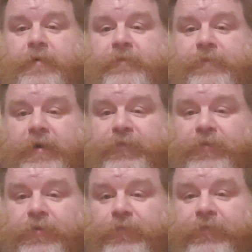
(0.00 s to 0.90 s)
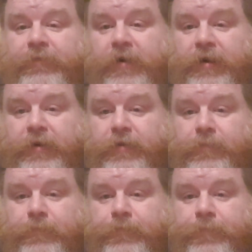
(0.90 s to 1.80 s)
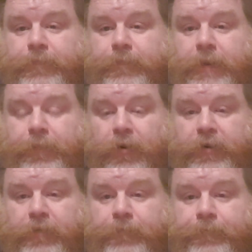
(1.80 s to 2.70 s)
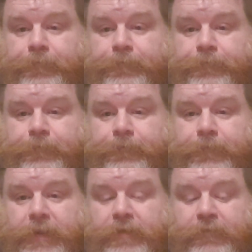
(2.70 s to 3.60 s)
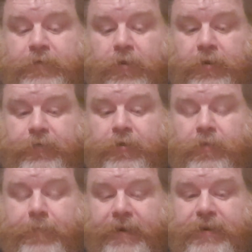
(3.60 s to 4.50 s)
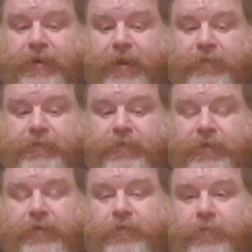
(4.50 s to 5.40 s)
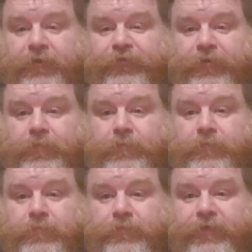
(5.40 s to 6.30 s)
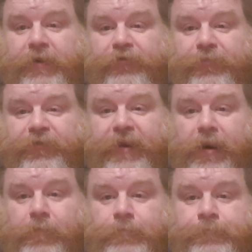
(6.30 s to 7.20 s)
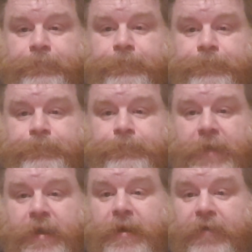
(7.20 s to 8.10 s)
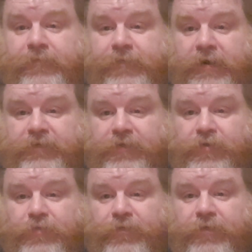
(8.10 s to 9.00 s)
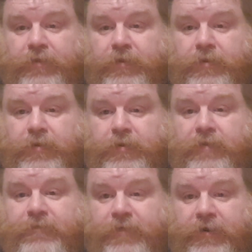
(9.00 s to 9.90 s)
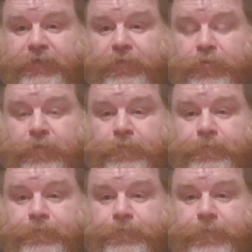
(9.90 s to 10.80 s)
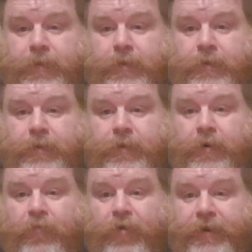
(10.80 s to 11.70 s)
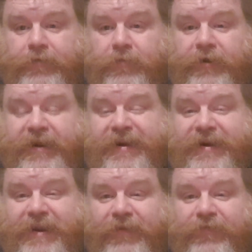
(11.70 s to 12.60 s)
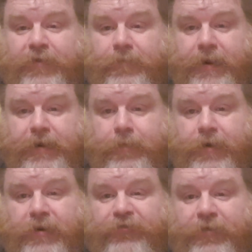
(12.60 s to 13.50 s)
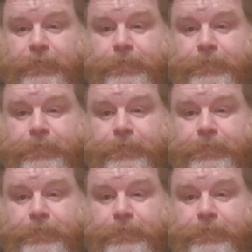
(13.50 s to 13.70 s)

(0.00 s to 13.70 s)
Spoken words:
Fox News fired a pundit for calling her mental health into question, saying she was ill. If Fox News can fire someone, Ryan Tubridy can at least make an apology.